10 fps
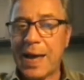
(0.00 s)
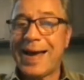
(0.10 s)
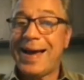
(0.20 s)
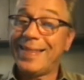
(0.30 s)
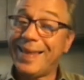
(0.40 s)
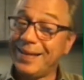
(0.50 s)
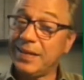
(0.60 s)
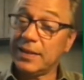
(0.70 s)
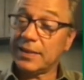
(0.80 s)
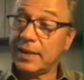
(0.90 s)
And then
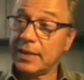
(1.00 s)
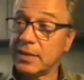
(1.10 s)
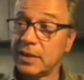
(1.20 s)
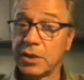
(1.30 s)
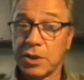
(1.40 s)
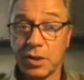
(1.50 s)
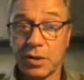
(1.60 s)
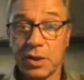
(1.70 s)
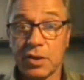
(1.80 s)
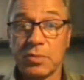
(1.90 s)
this leads in turn
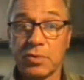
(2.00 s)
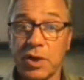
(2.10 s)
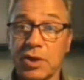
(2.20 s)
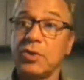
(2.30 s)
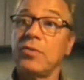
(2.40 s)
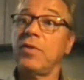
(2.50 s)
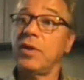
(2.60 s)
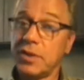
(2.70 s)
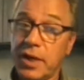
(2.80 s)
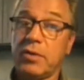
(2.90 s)
in obstruction of
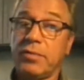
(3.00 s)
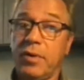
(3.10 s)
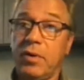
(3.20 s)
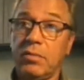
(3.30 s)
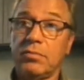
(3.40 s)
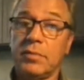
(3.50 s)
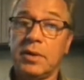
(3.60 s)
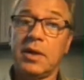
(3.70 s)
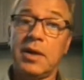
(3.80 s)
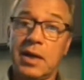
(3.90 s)
venous outflow
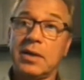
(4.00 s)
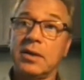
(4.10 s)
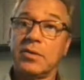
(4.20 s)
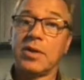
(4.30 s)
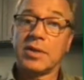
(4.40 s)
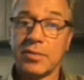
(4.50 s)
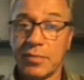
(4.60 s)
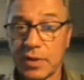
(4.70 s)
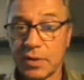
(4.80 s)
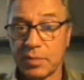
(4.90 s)
and increase in
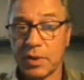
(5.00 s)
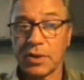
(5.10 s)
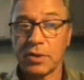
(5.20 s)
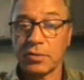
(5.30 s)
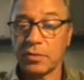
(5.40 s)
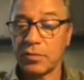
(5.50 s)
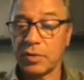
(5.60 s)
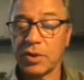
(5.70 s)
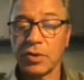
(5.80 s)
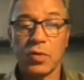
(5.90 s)
venous pressure,
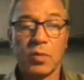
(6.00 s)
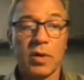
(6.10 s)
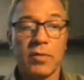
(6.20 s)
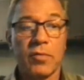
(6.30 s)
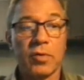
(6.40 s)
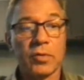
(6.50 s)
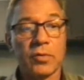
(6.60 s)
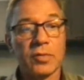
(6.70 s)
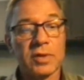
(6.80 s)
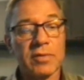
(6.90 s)
which is normally 4 to
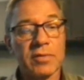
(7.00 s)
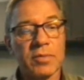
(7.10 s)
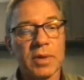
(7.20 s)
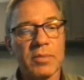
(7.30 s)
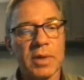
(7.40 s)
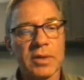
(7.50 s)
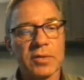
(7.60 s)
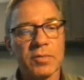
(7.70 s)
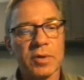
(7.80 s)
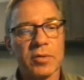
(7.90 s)
7 millimeters
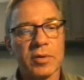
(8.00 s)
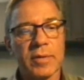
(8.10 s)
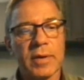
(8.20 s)
of mercury.